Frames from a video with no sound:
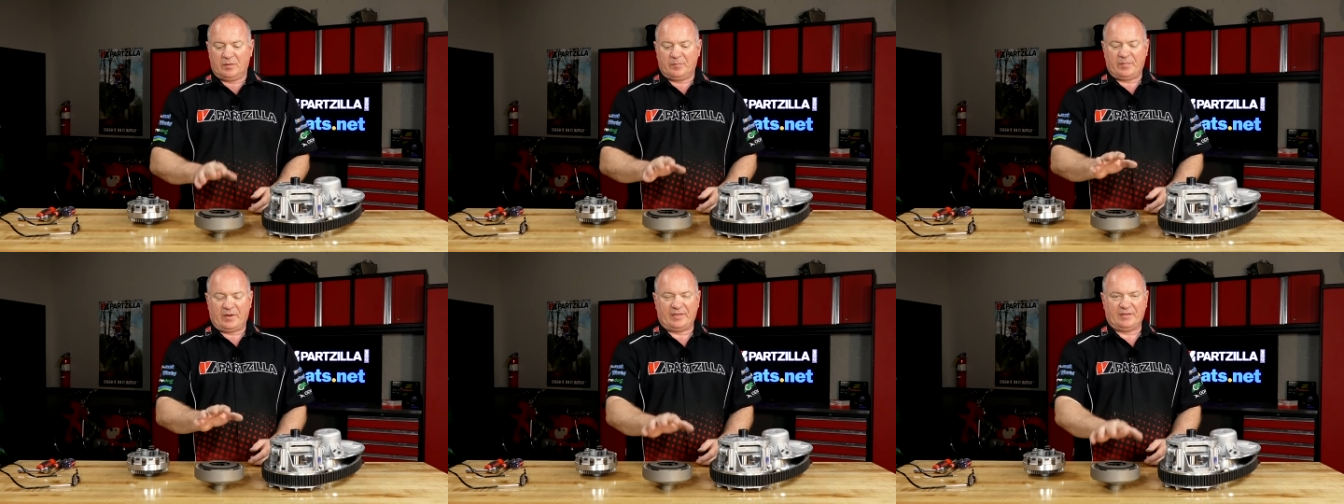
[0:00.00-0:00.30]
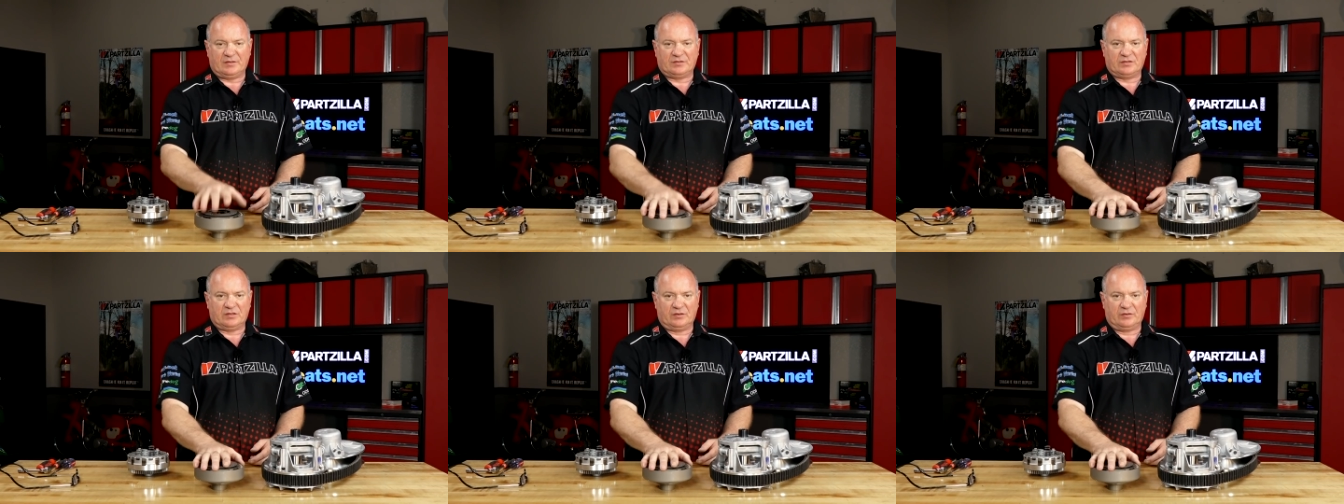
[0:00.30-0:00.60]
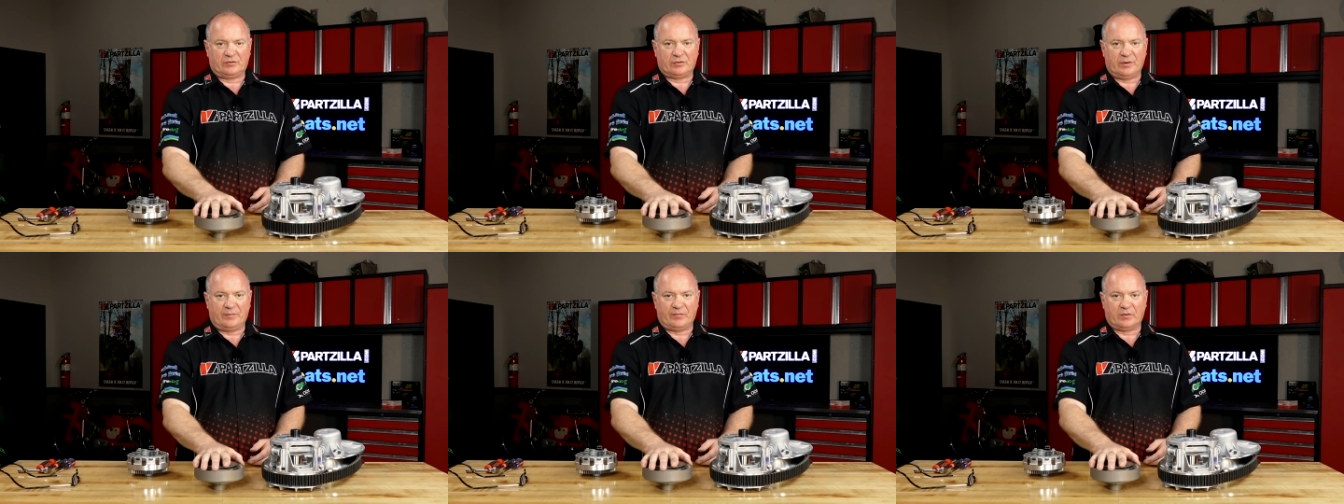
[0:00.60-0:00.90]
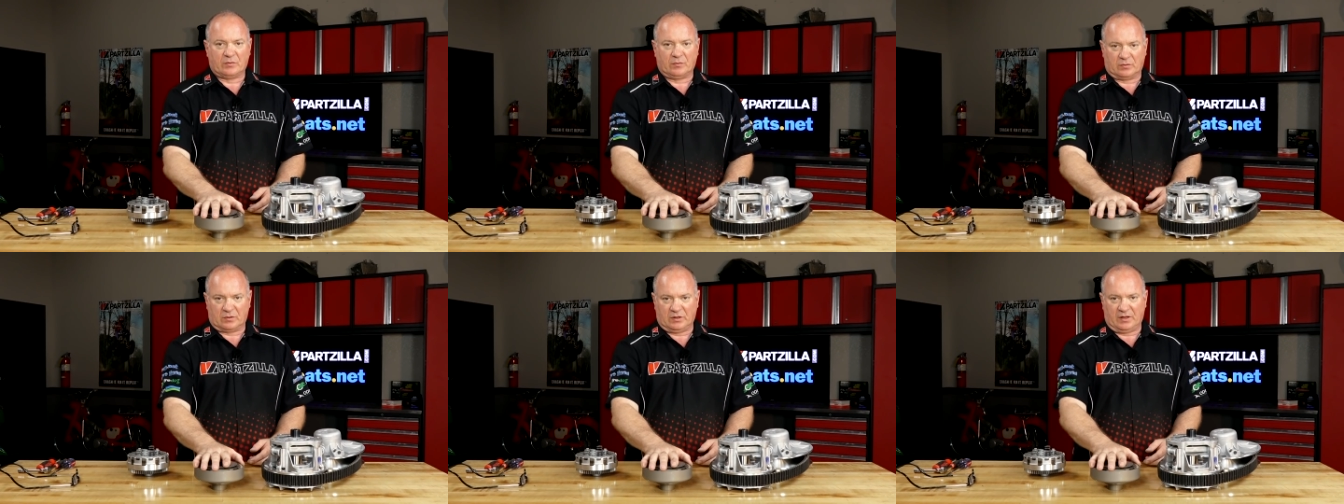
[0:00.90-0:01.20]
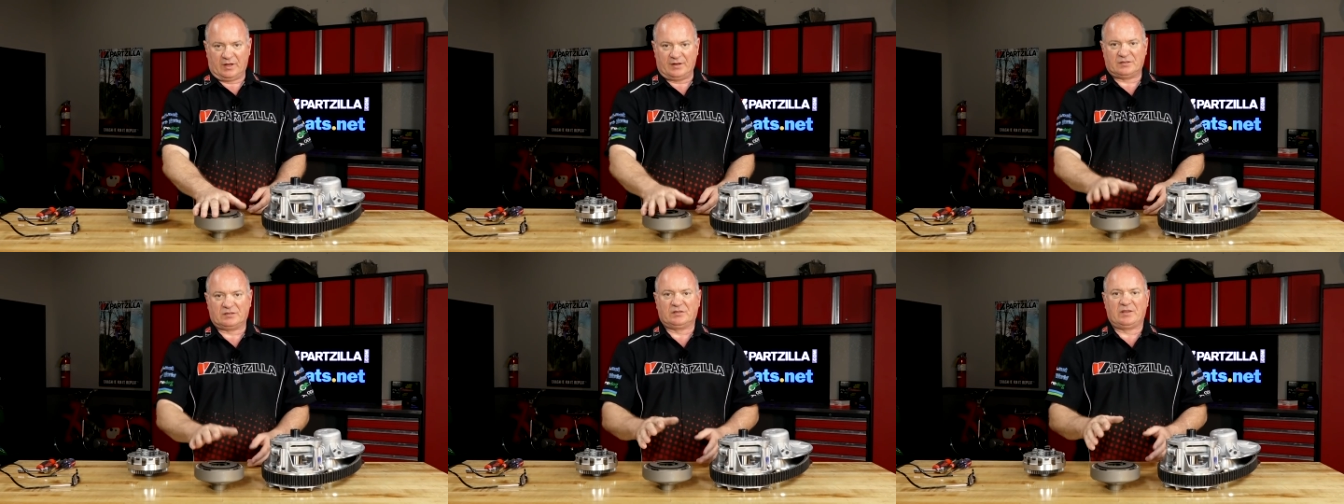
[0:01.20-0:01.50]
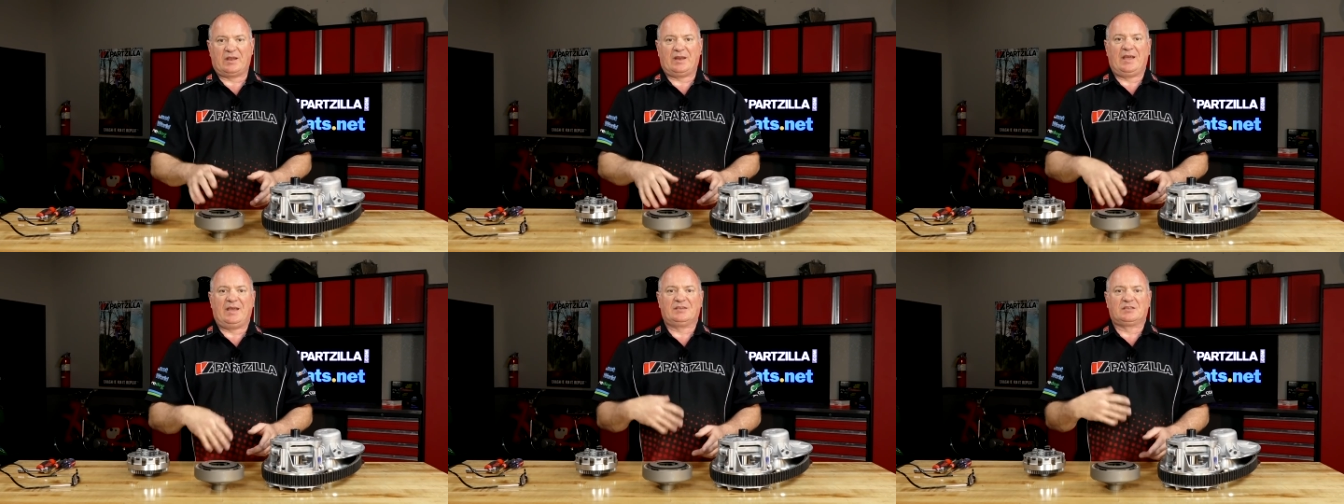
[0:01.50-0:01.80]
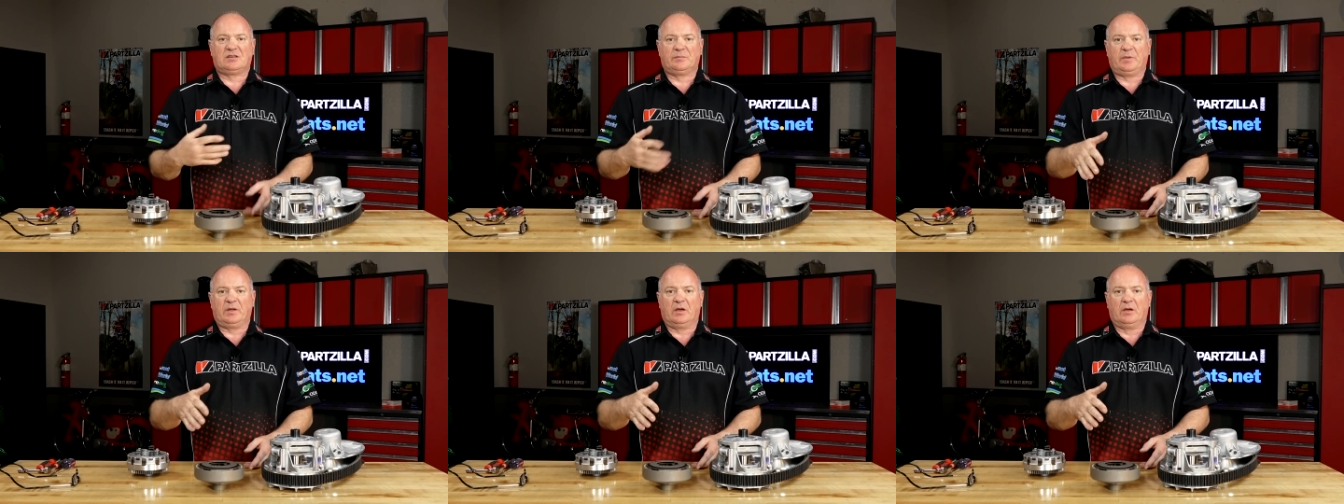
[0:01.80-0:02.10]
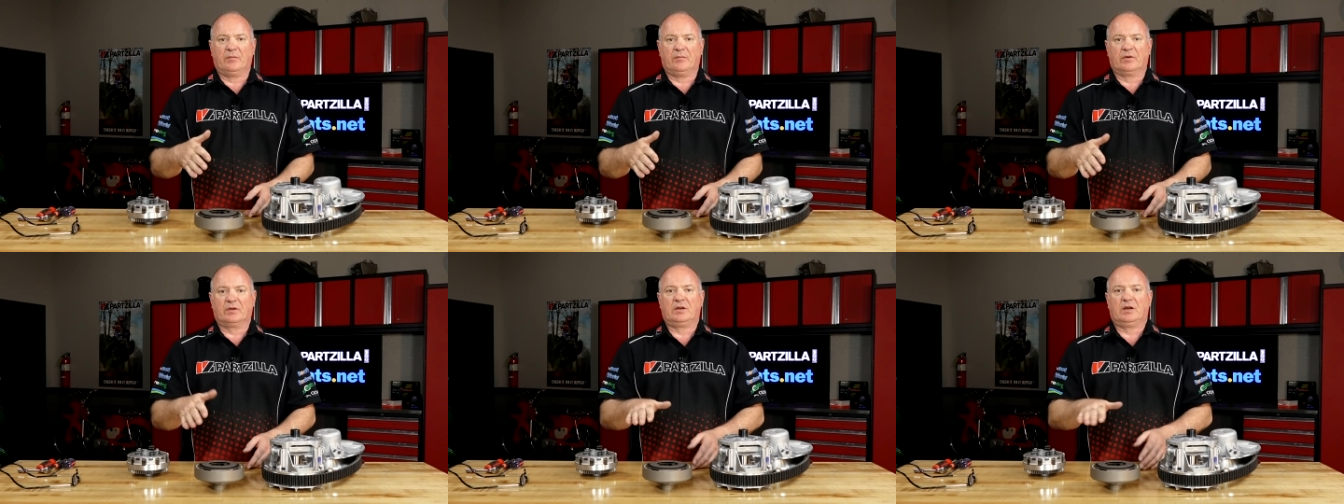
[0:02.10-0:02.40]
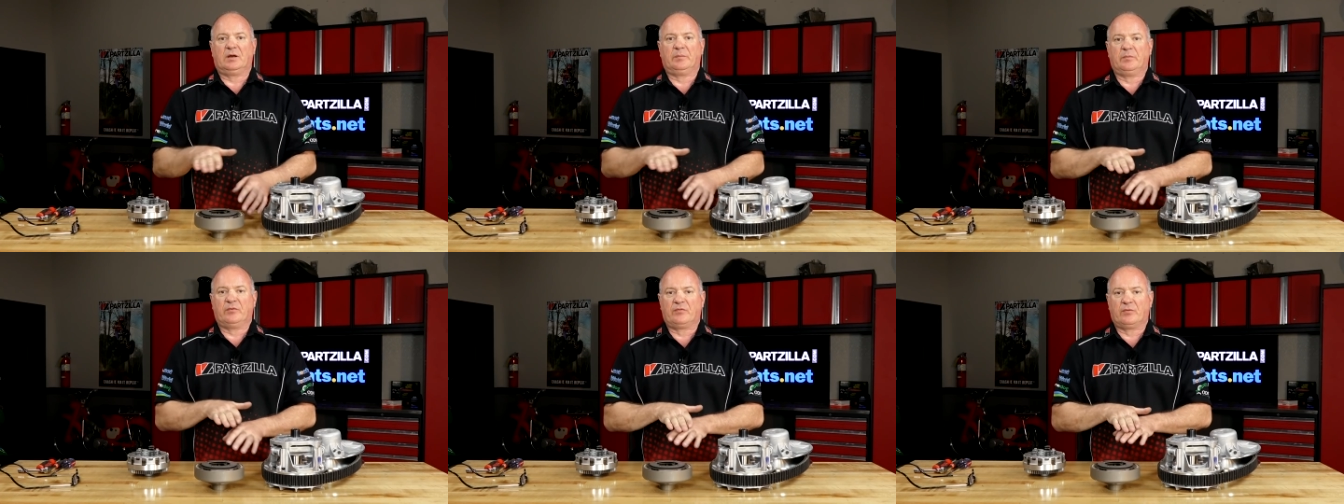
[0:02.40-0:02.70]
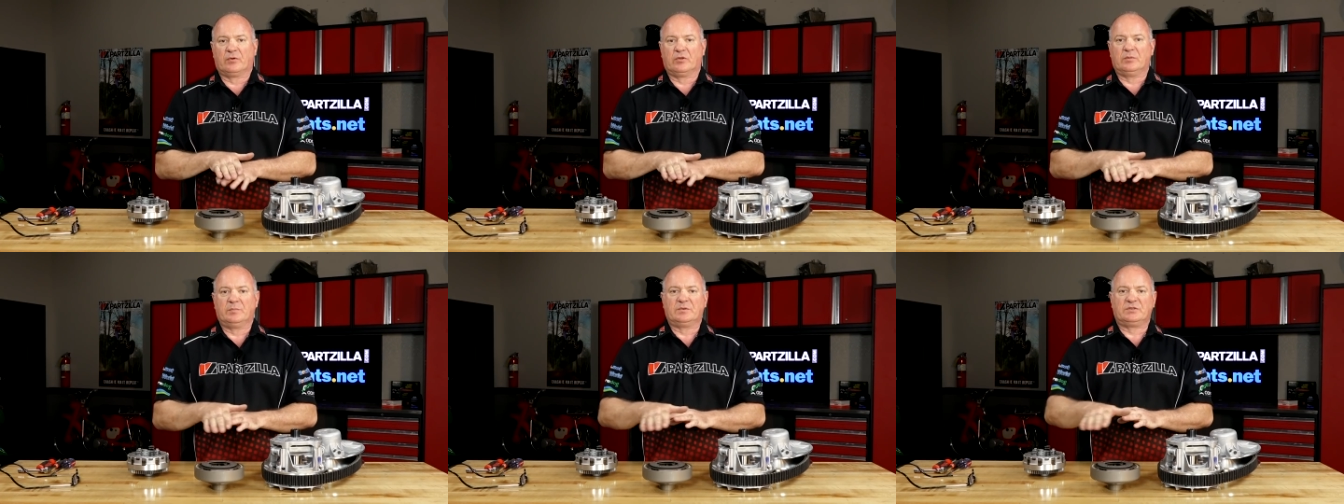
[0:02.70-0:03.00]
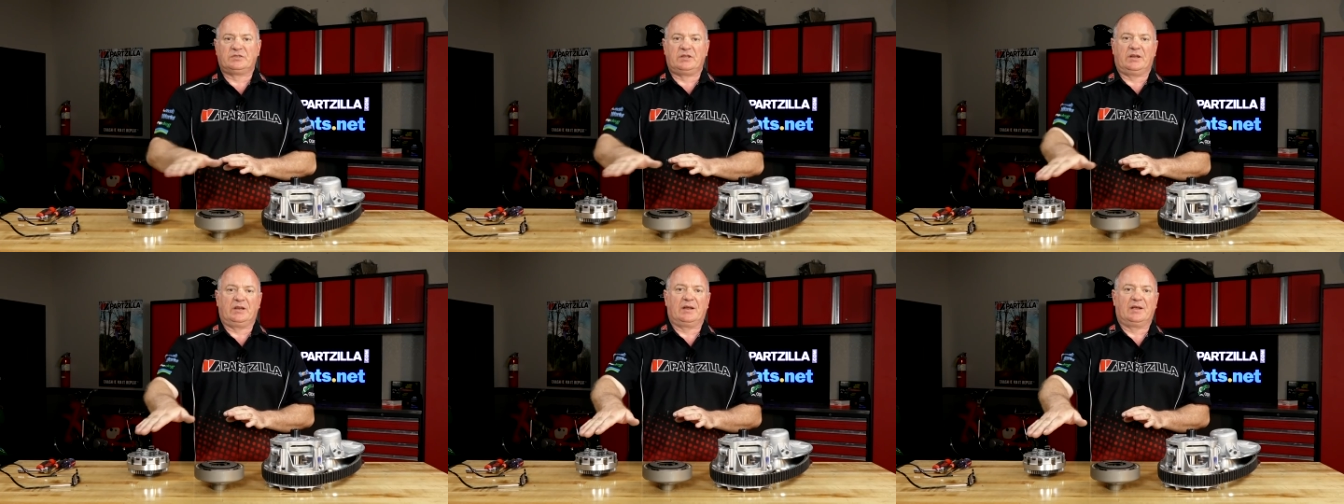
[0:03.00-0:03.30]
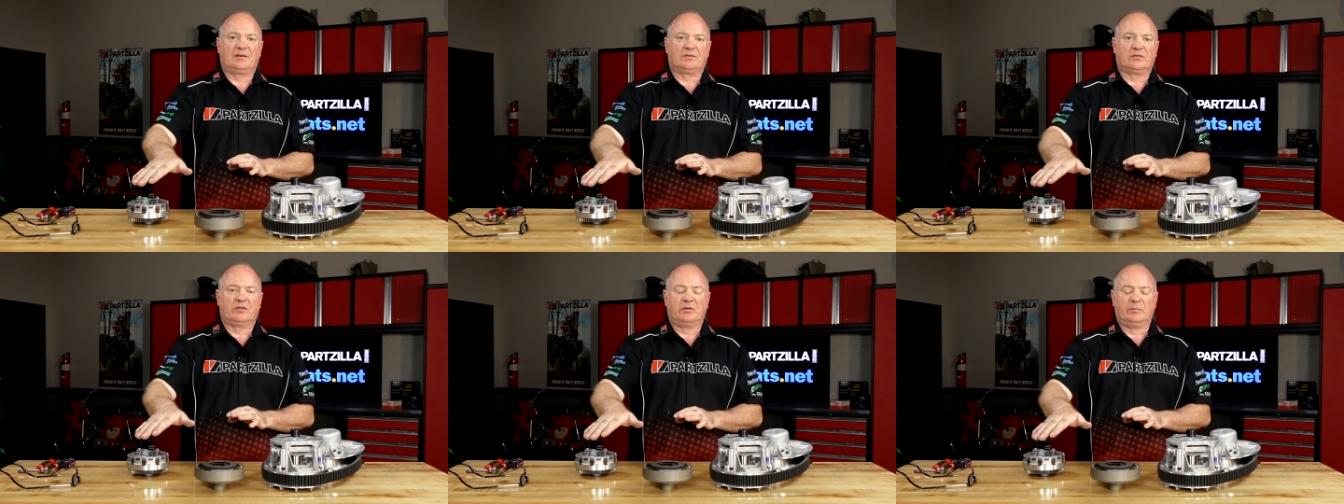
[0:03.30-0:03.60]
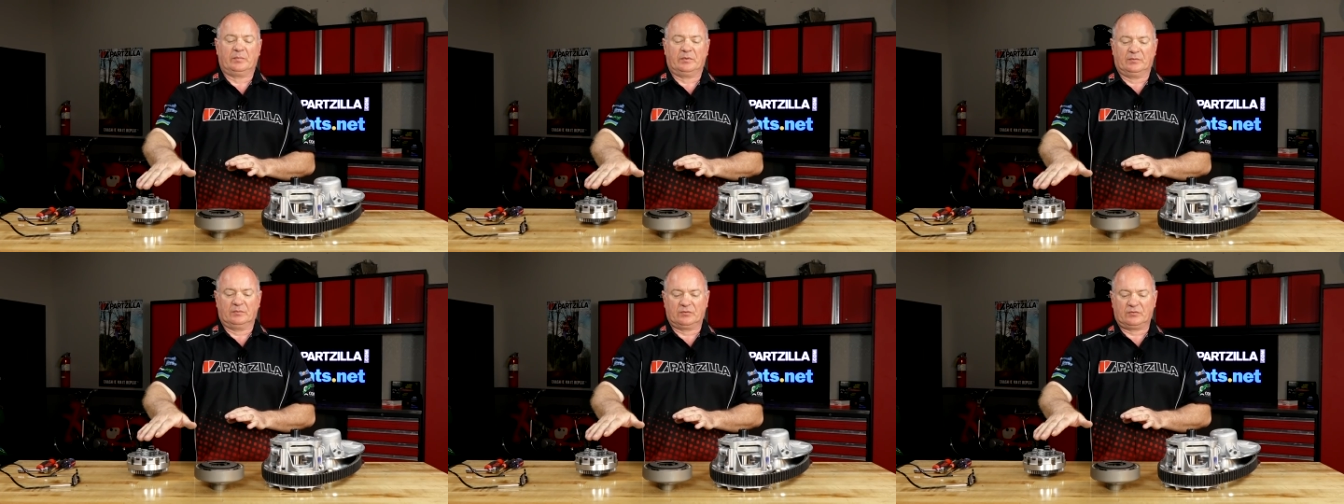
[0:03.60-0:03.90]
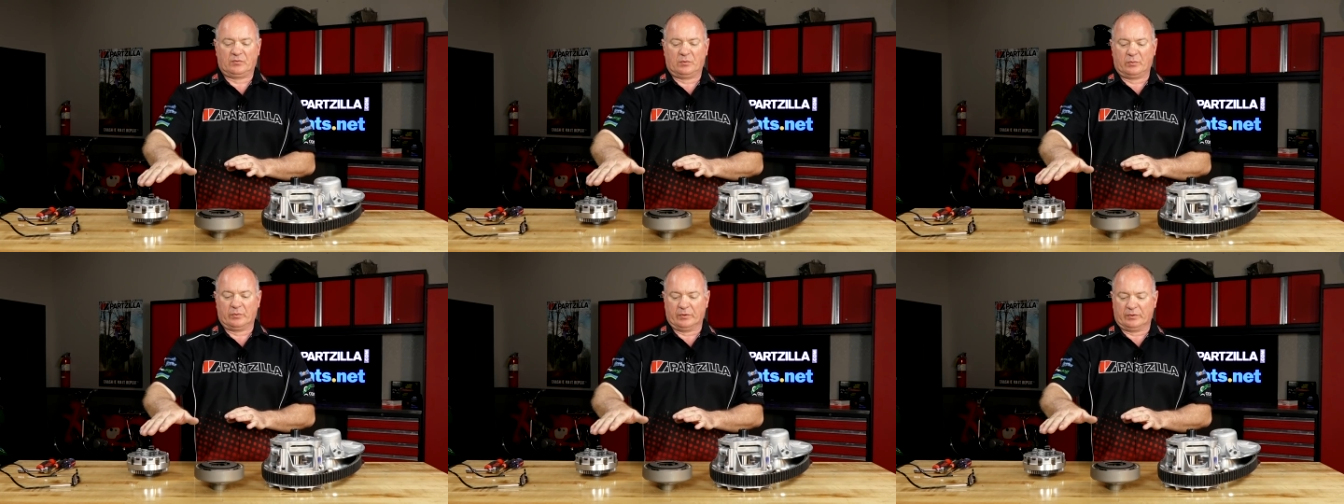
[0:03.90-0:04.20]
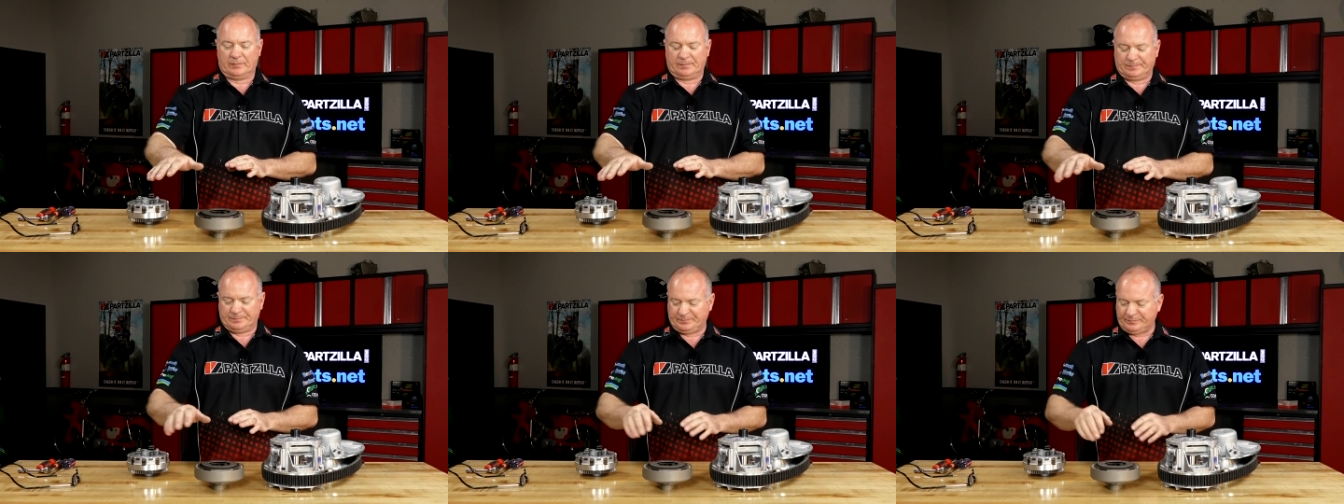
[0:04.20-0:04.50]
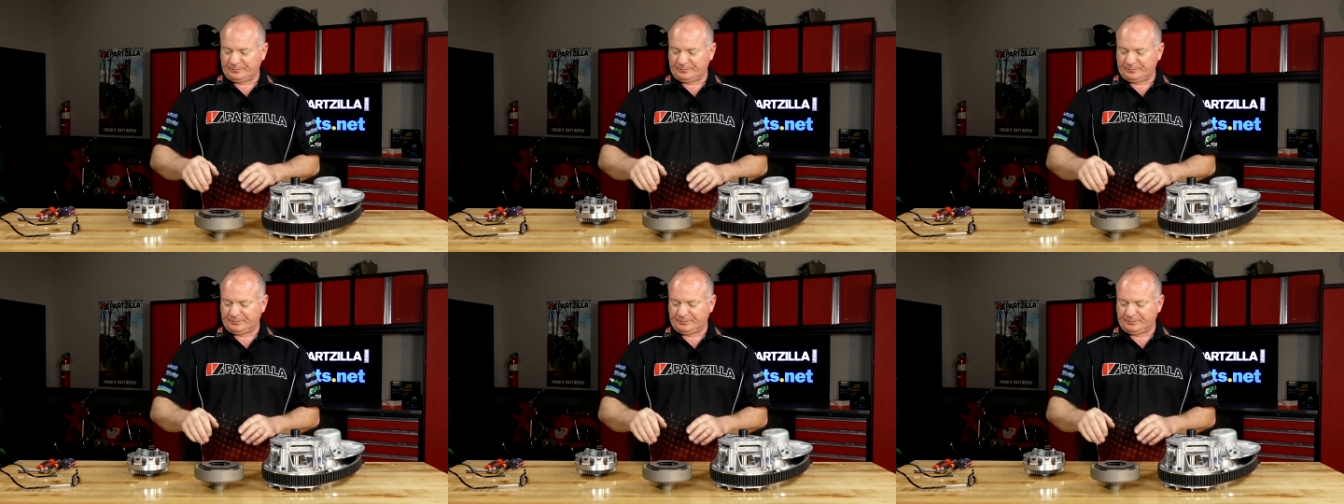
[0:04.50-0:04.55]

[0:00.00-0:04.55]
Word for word: by the centrifugal clutch that has to be overcome before the machine actually moves forward.